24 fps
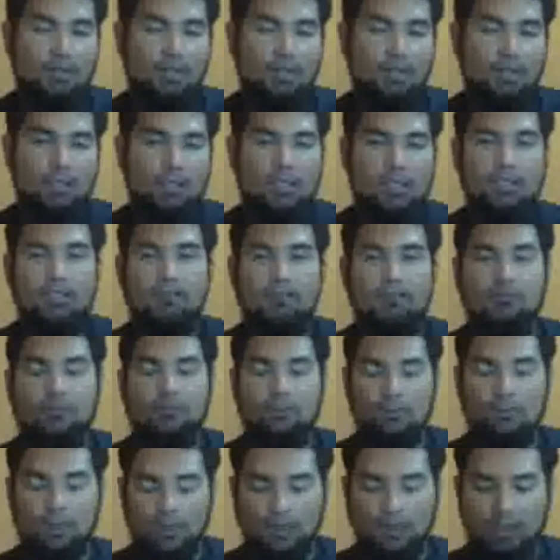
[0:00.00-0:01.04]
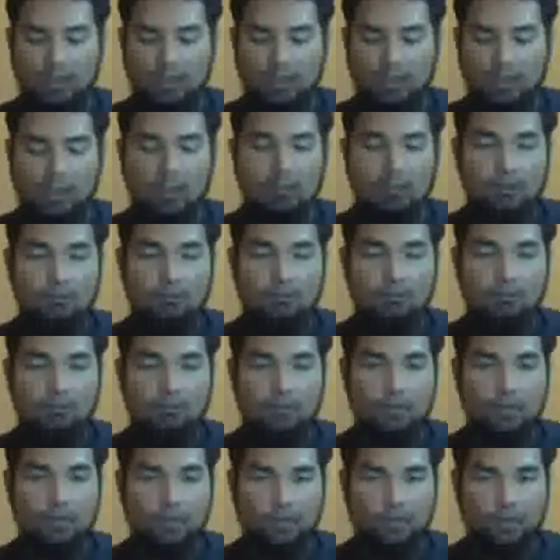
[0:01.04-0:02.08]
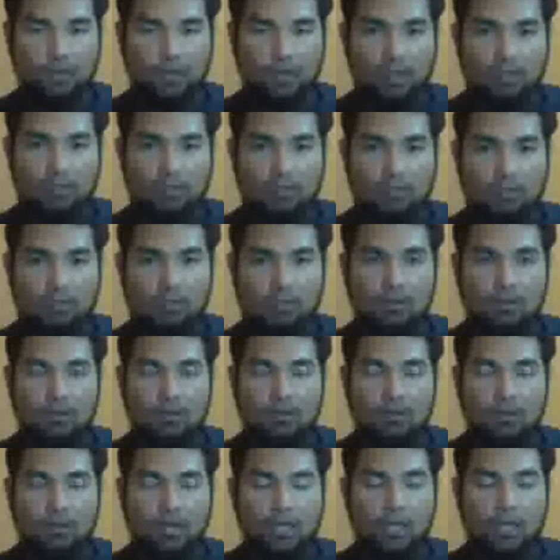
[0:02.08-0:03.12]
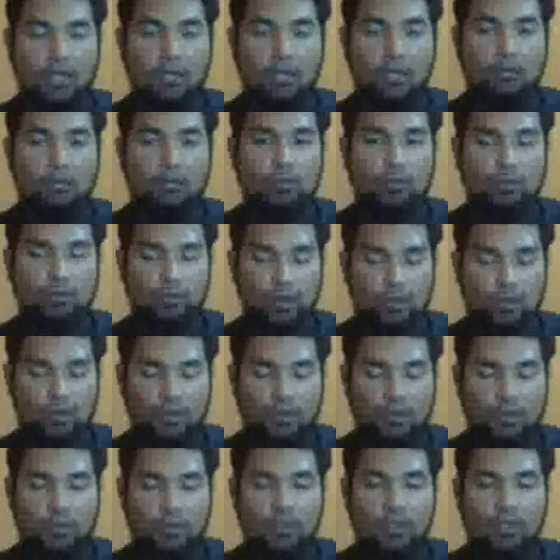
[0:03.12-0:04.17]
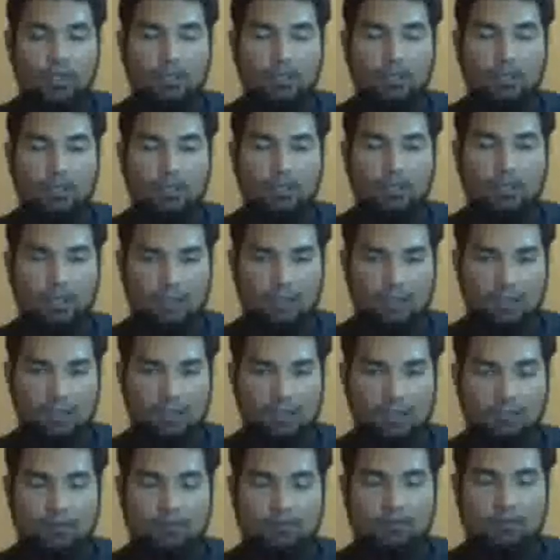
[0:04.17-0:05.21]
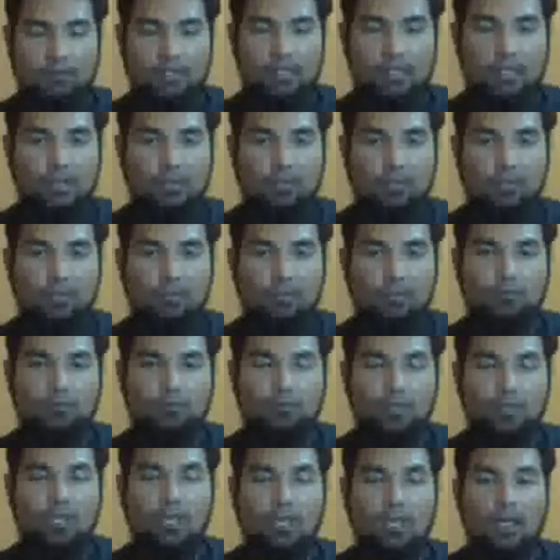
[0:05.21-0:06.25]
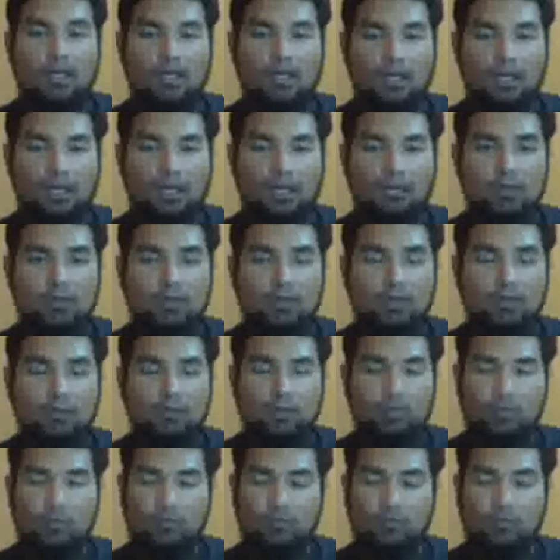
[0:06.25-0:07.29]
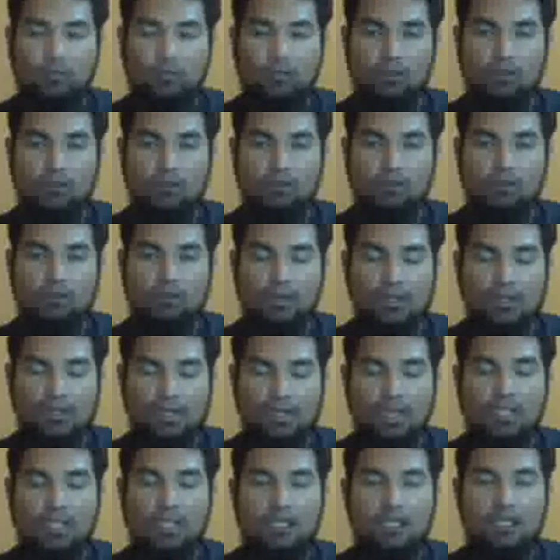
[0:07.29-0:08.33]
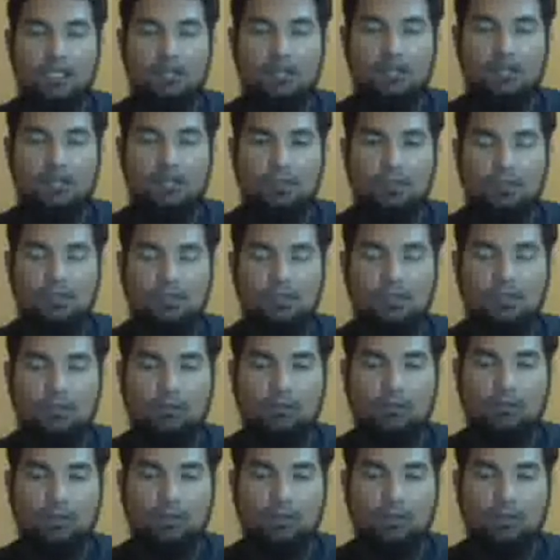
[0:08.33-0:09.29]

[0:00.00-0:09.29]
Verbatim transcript: that's it for me um today. So I hope you enjoy this video and then you improve your recitation of